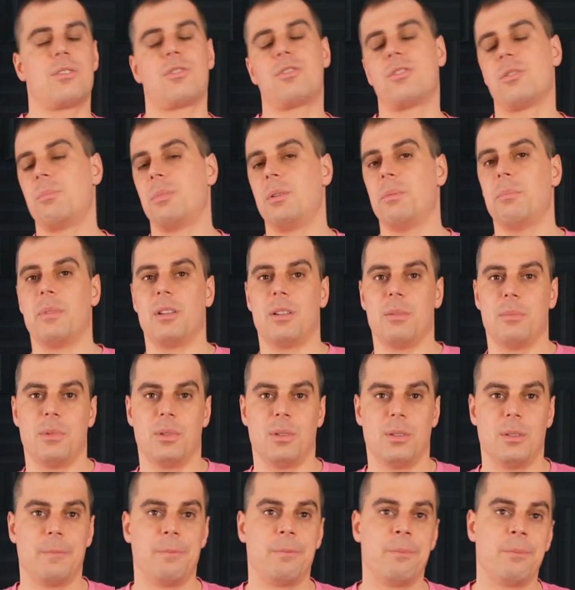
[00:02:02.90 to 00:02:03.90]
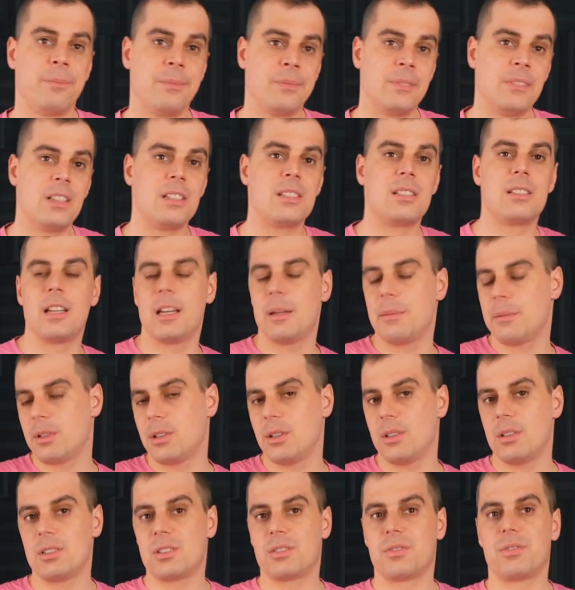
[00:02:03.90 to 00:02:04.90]
should be minimal. The same
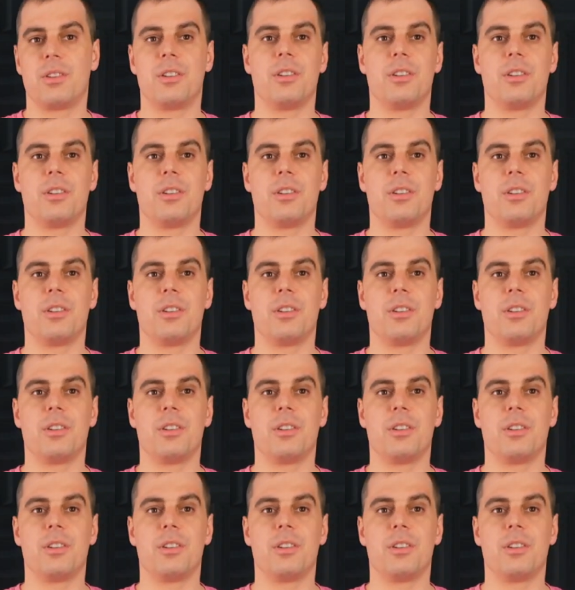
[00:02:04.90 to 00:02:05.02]
goes for